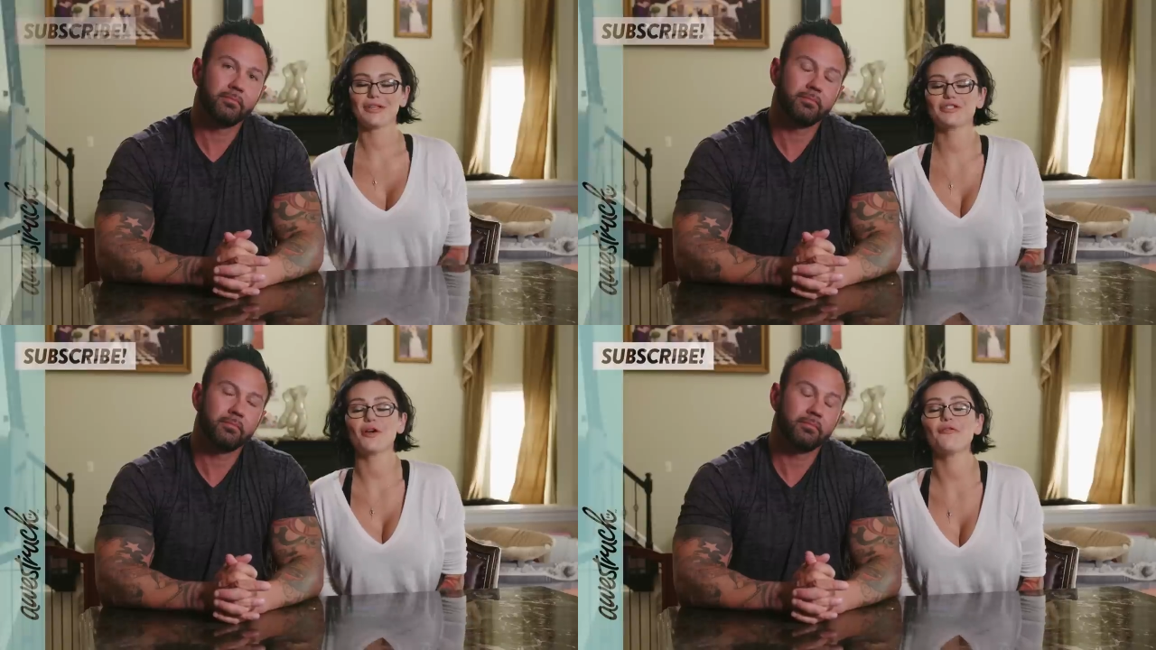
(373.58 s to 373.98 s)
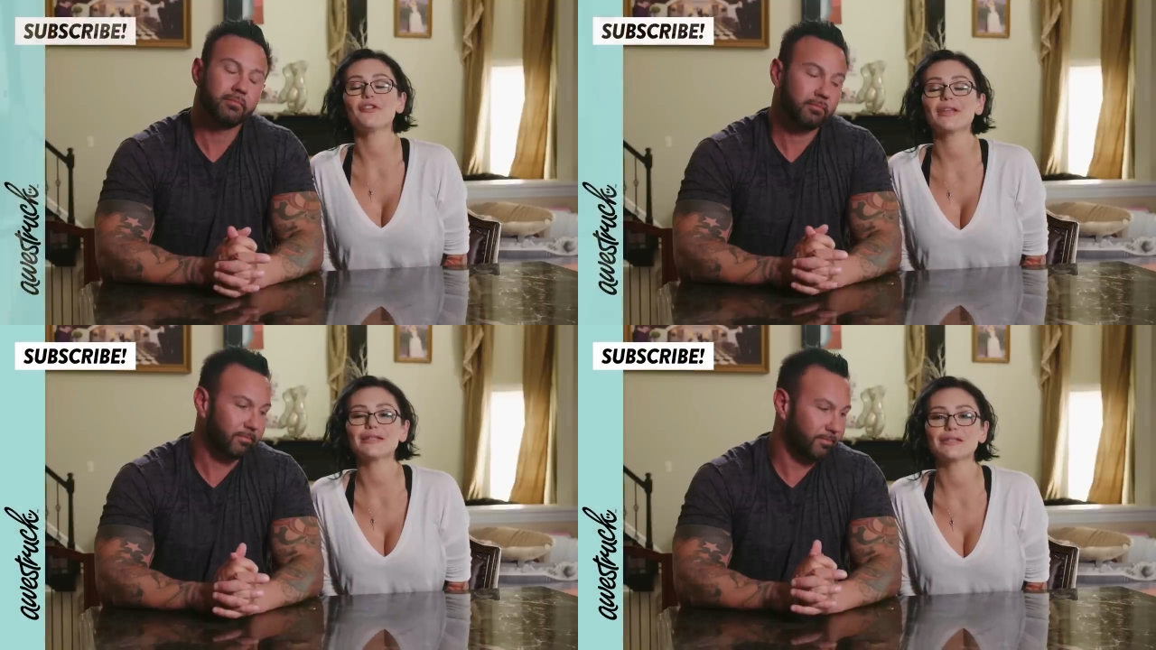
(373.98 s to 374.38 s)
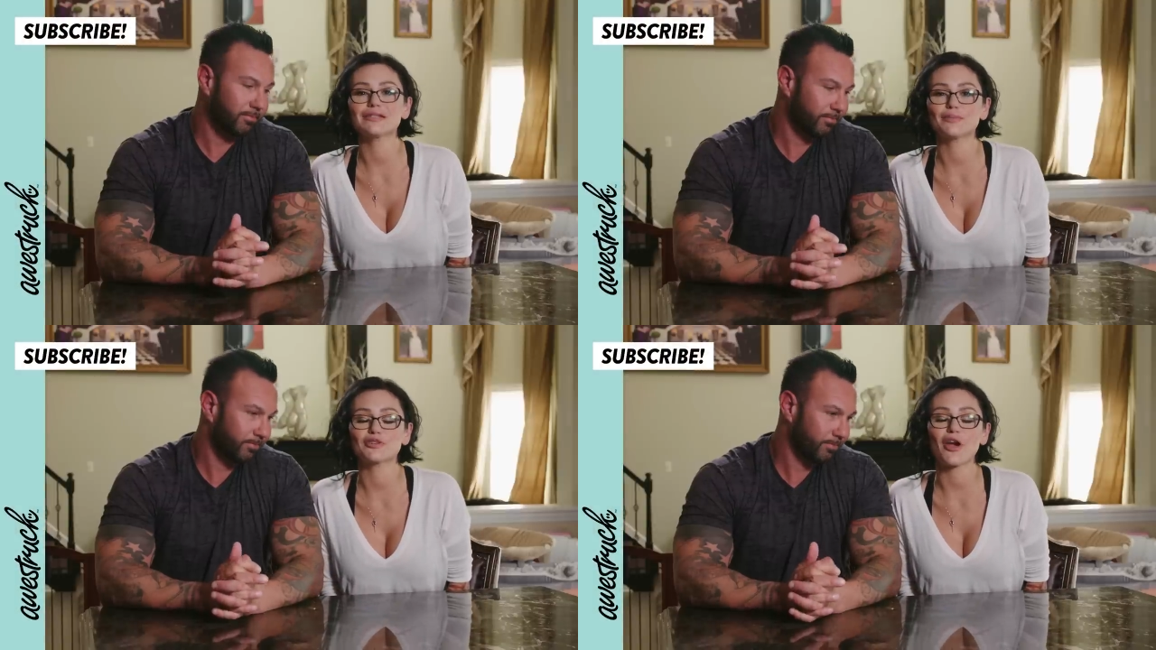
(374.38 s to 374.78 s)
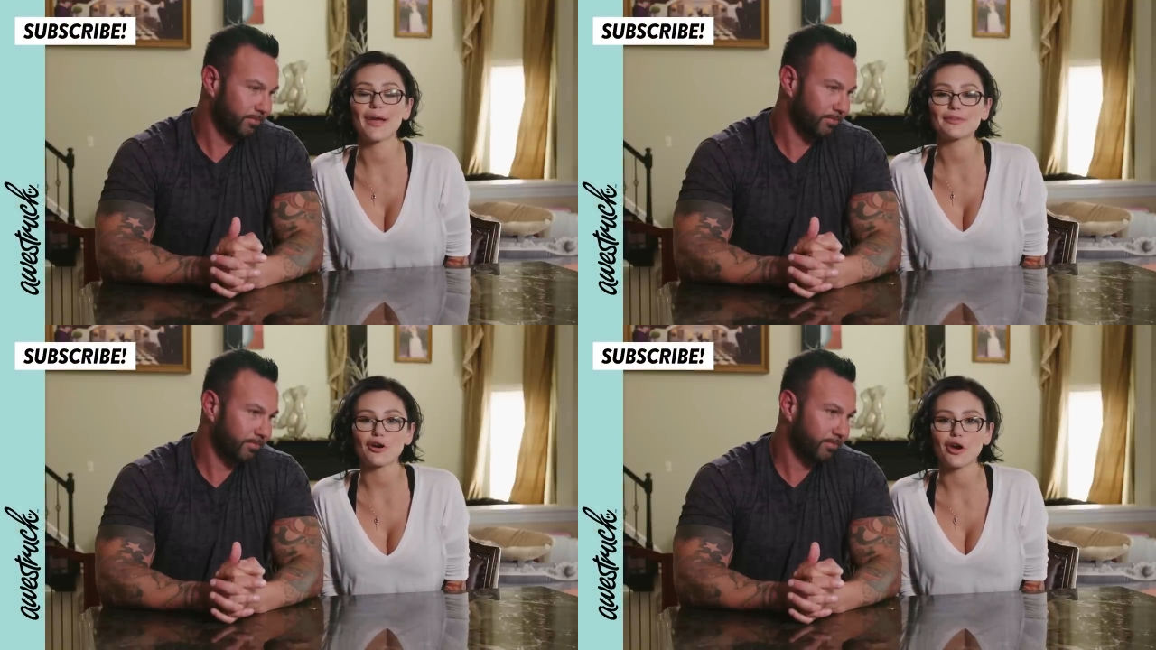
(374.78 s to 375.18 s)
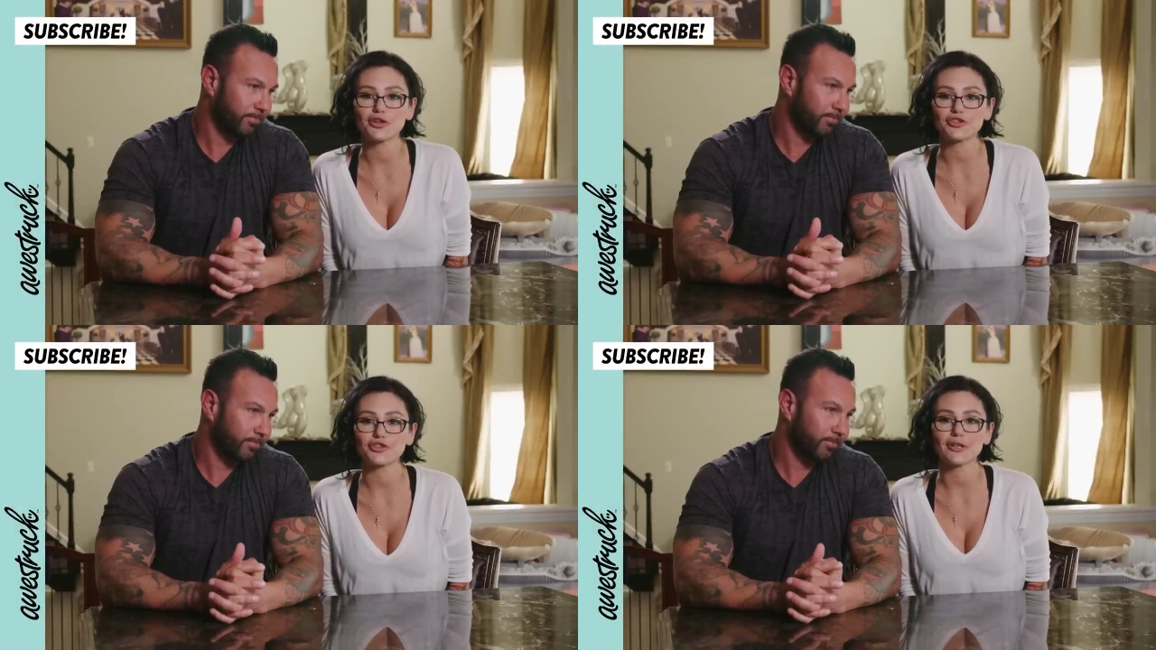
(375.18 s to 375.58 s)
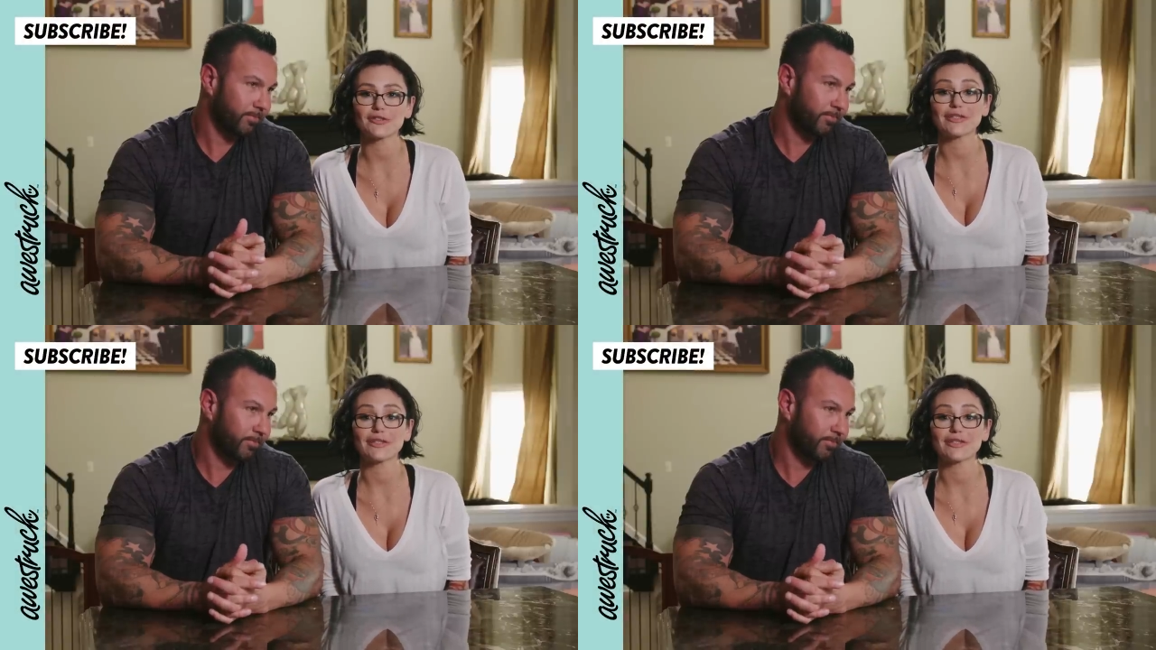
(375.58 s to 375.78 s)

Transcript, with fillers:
Speaker 1: And don't forget to subscribe to Awestruck